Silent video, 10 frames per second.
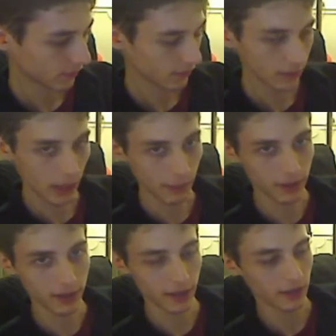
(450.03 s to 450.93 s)
I'm
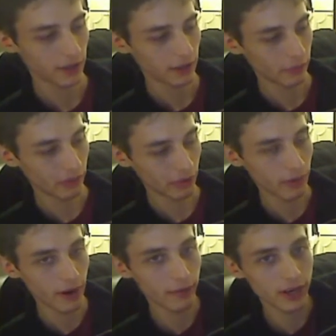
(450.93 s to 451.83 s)
content with the
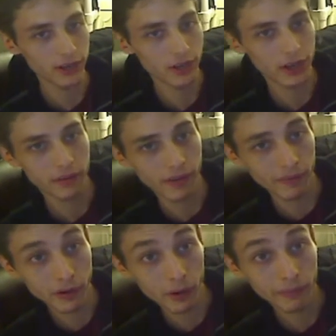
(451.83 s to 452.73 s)
Red Ranger if you
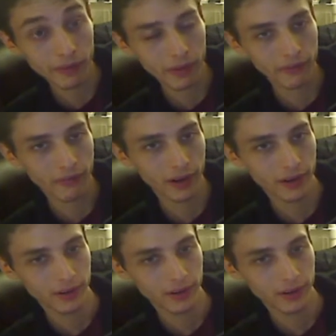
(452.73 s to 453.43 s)
view him from the front.